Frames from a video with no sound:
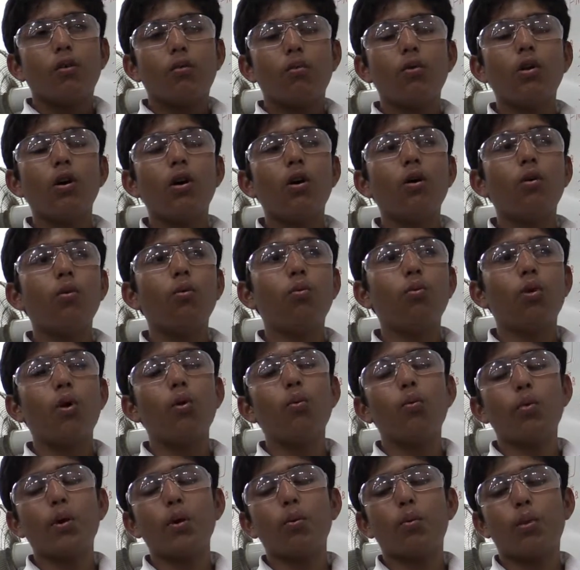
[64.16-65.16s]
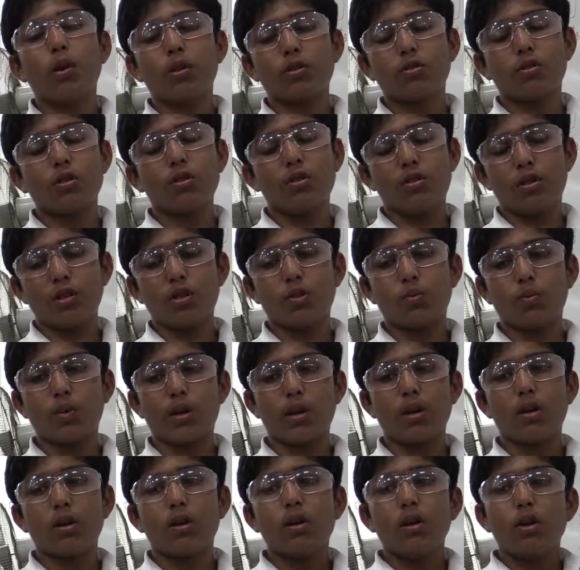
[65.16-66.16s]
Well, what we worked on this
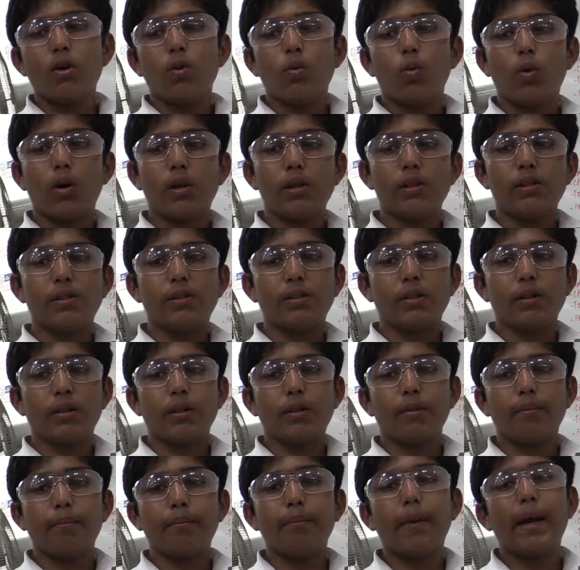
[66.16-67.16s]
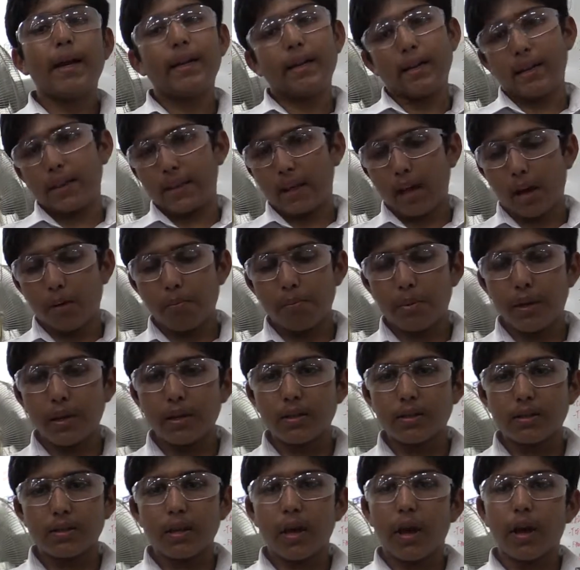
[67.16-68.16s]
week was mainly the game
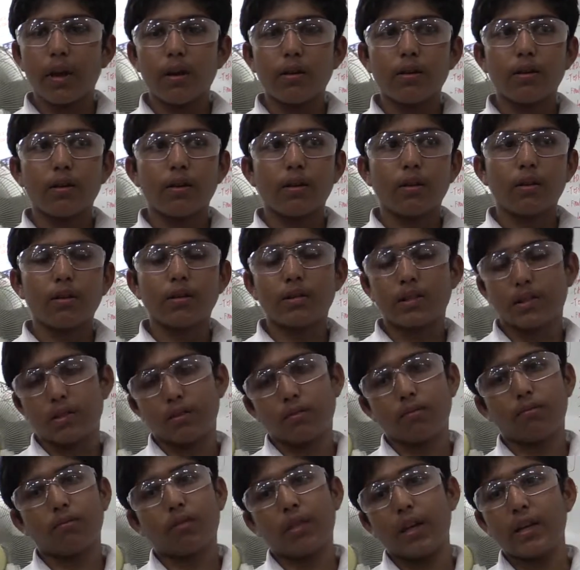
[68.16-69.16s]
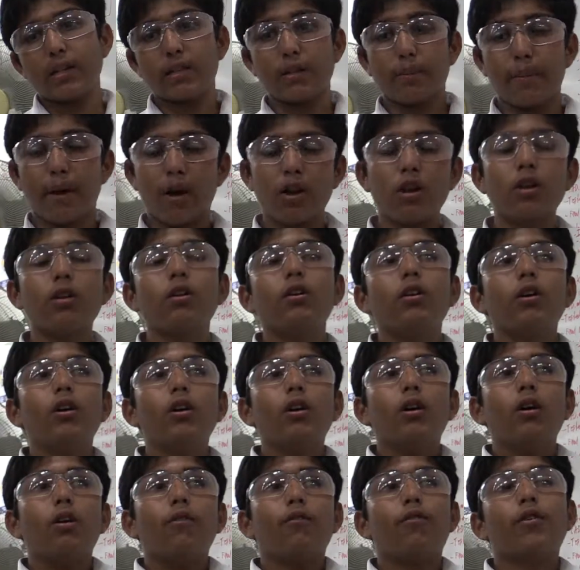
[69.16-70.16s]
piece and the things about it.
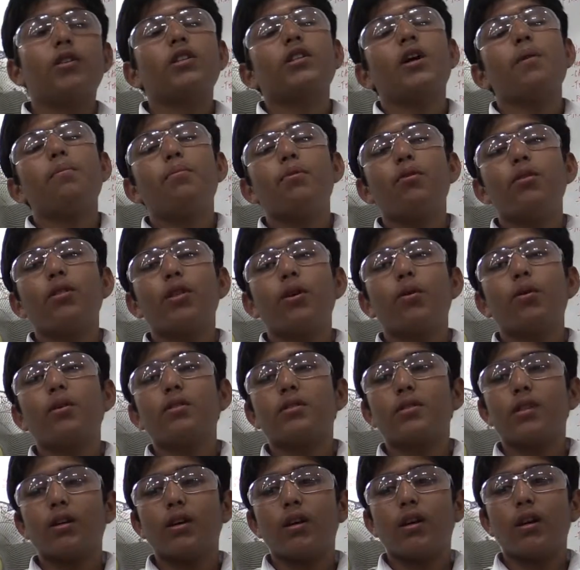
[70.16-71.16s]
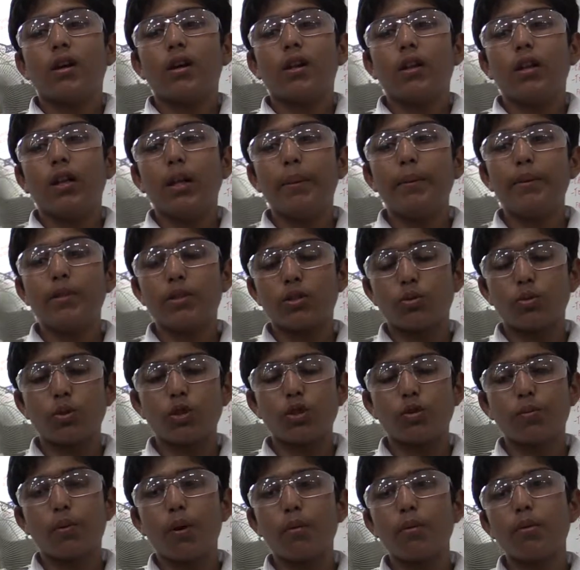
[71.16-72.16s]
For example, there was the limit
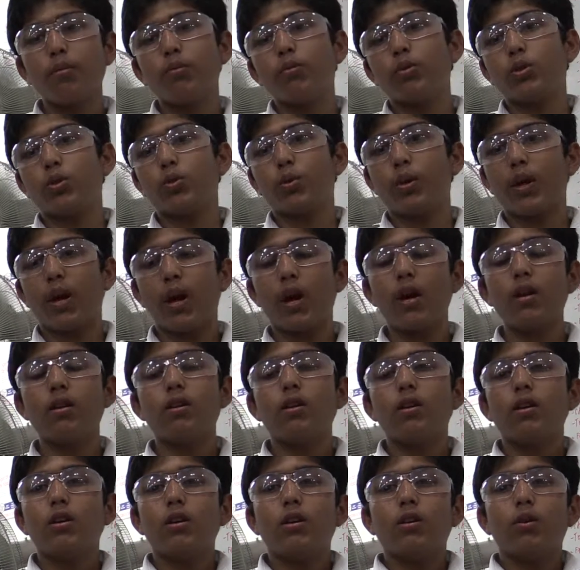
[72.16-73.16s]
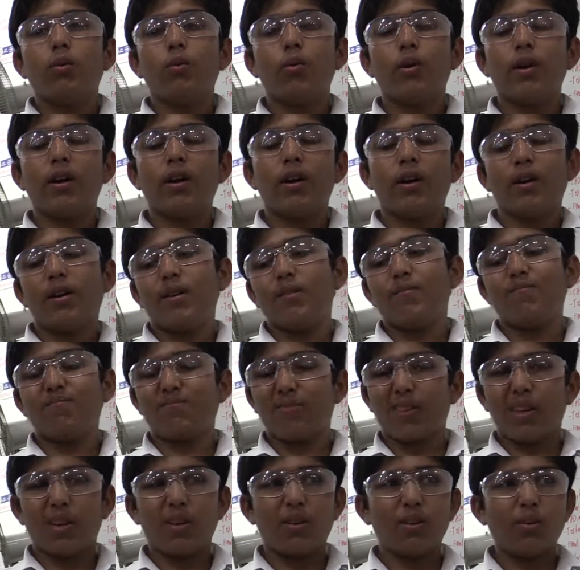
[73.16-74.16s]
switch problem which we had, where
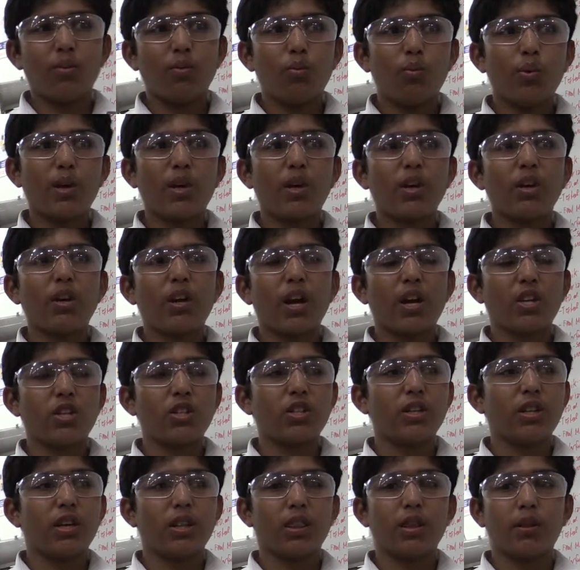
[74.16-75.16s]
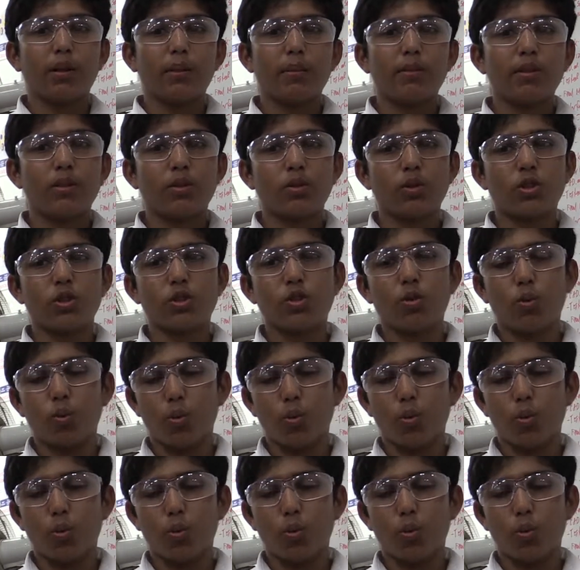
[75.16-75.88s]
we couldn't actually get the limit switch to